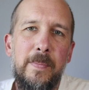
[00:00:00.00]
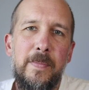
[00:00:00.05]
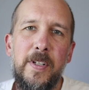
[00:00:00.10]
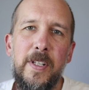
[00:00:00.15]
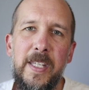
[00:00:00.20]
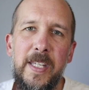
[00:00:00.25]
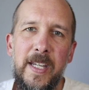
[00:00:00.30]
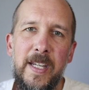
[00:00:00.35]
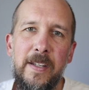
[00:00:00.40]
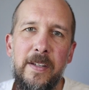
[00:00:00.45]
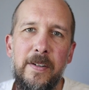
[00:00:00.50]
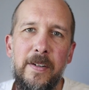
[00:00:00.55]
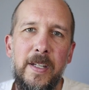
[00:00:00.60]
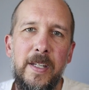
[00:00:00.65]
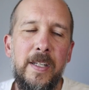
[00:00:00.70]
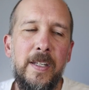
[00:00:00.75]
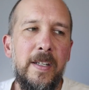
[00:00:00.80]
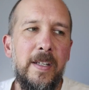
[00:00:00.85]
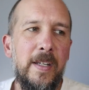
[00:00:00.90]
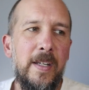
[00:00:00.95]
really
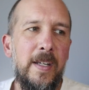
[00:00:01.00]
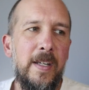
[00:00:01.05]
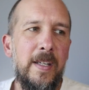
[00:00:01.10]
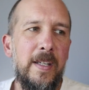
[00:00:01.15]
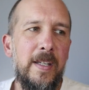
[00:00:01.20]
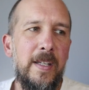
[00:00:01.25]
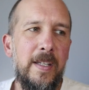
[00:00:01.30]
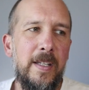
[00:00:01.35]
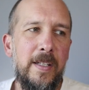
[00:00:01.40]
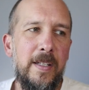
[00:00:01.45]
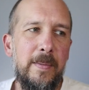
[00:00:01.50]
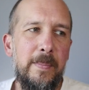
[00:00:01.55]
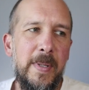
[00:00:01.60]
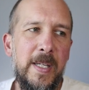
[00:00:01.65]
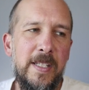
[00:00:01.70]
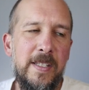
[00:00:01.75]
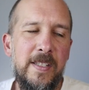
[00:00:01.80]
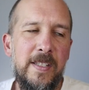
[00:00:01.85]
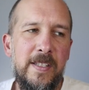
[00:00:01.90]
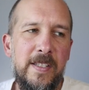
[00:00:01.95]
angry. And it
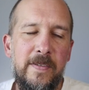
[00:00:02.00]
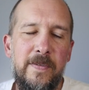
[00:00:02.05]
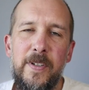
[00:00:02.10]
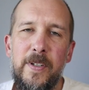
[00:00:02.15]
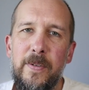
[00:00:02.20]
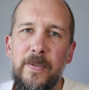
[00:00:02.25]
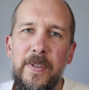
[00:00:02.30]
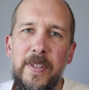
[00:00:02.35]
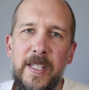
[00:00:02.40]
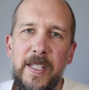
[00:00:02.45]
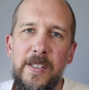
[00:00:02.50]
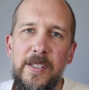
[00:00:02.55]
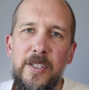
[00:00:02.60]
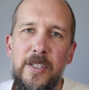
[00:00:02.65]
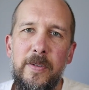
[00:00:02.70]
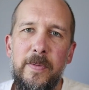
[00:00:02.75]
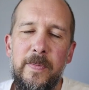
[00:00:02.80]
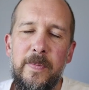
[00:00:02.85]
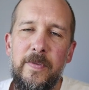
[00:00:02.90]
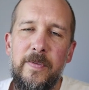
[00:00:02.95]
makes it difficult then
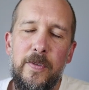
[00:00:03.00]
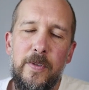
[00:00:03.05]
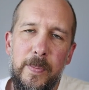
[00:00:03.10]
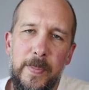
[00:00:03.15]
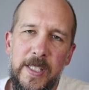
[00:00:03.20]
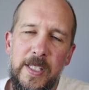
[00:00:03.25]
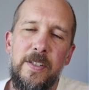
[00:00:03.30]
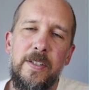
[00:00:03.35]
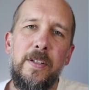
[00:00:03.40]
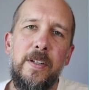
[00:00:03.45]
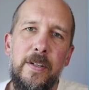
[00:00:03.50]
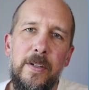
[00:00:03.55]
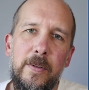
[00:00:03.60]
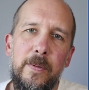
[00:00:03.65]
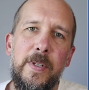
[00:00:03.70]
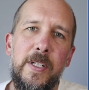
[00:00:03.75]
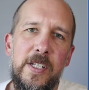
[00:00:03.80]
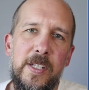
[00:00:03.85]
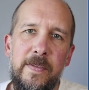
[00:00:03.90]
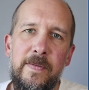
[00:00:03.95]
for me to know
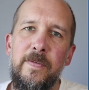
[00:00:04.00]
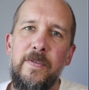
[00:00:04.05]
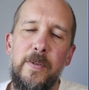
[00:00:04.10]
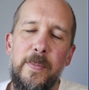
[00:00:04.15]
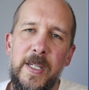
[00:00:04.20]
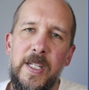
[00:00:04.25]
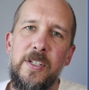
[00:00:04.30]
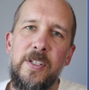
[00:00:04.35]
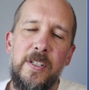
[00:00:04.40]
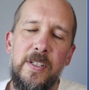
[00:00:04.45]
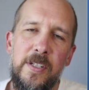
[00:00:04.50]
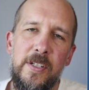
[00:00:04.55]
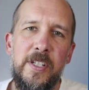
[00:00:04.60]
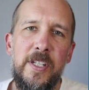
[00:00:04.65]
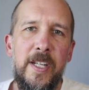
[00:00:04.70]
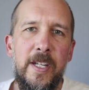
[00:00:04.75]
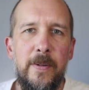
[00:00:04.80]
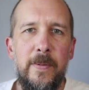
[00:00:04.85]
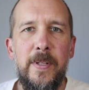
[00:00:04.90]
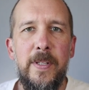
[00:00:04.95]
which information to
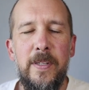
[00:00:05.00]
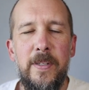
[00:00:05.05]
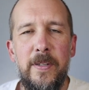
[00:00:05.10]
share with